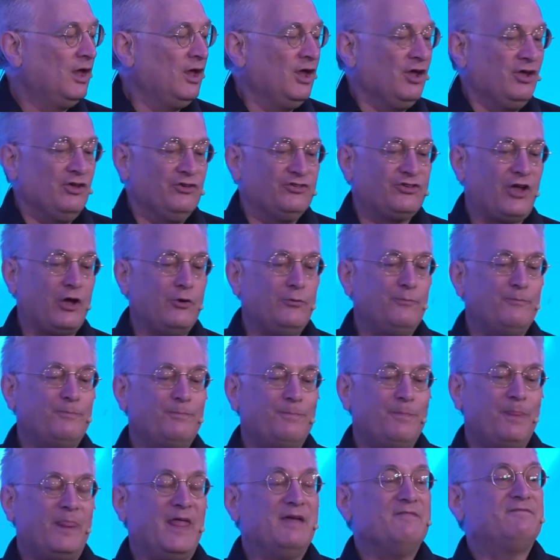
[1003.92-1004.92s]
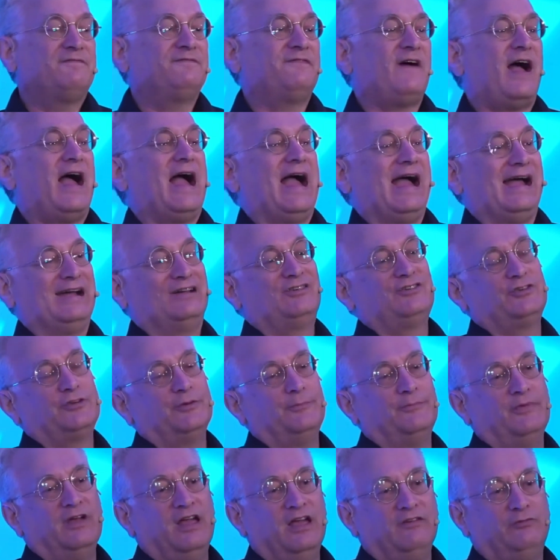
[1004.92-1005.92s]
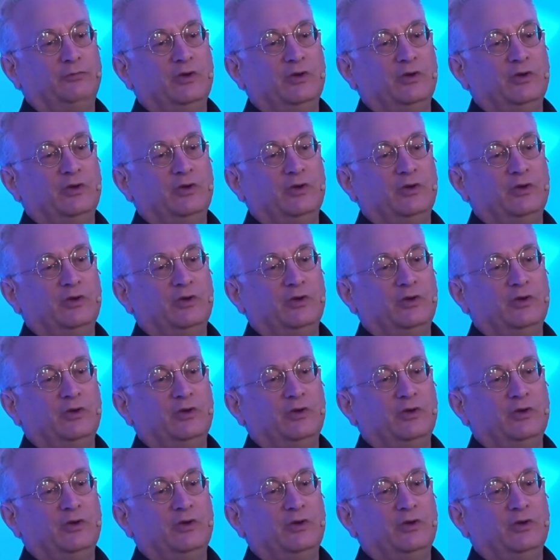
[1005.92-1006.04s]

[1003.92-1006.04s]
So, in fact, if we